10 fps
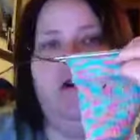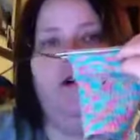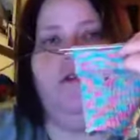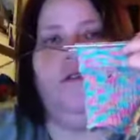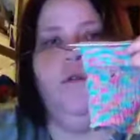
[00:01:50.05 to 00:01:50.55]

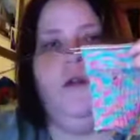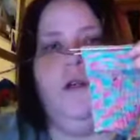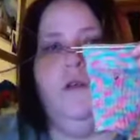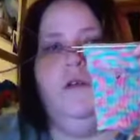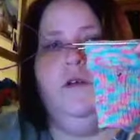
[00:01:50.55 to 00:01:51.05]
all the
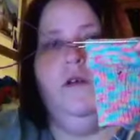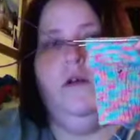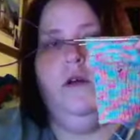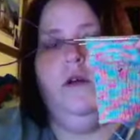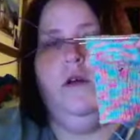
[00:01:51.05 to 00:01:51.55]
cord
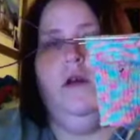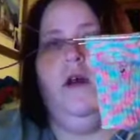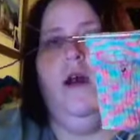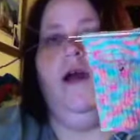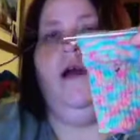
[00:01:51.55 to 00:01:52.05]

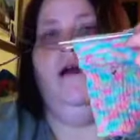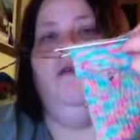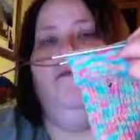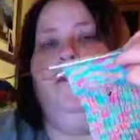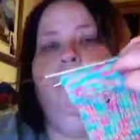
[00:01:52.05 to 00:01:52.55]
I have,